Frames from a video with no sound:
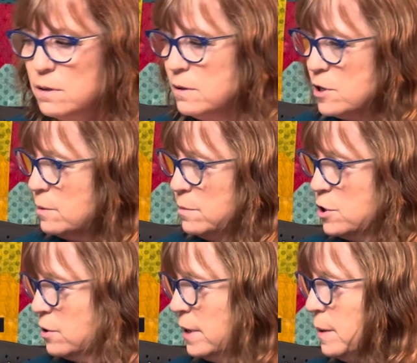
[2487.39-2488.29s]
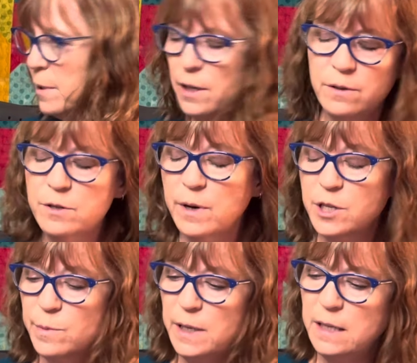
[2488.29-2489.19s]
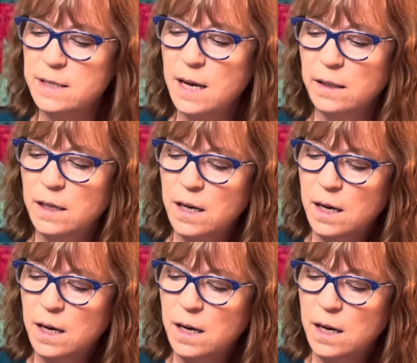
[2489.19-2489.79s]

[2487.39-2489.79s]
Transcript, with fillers: which I'm sure anybody who's watched me can tell.